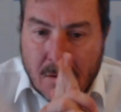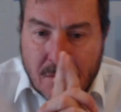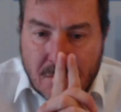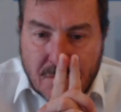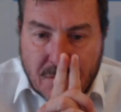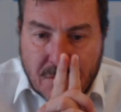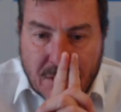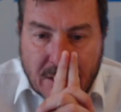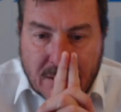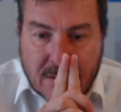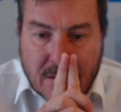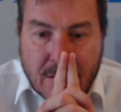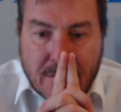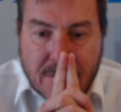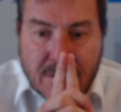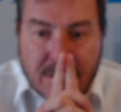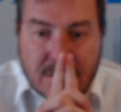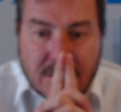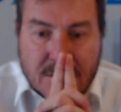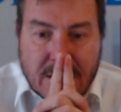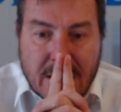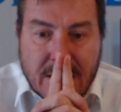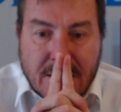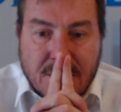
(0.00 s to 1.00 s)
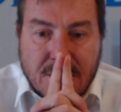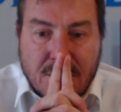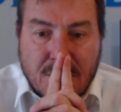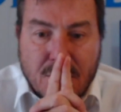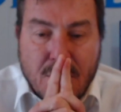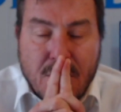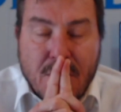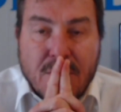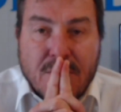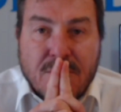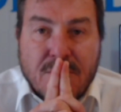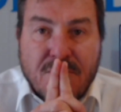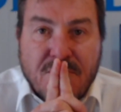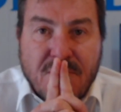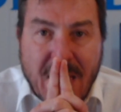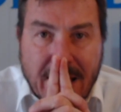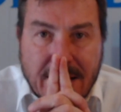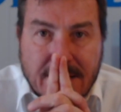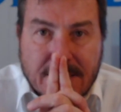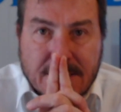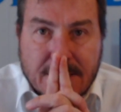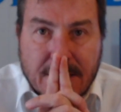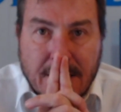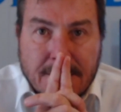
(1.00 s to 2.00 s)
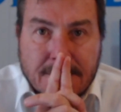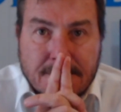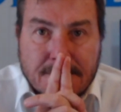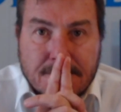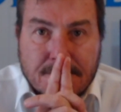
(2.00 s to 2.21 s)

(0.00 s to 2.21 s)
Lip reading: that there is a third factor,